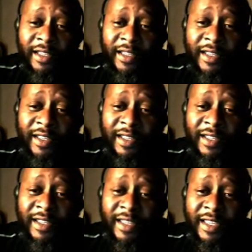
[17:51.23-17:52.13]

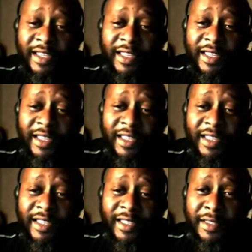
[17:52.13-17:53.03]
way
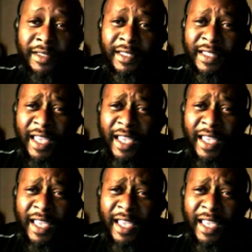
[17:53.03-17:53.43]
possible.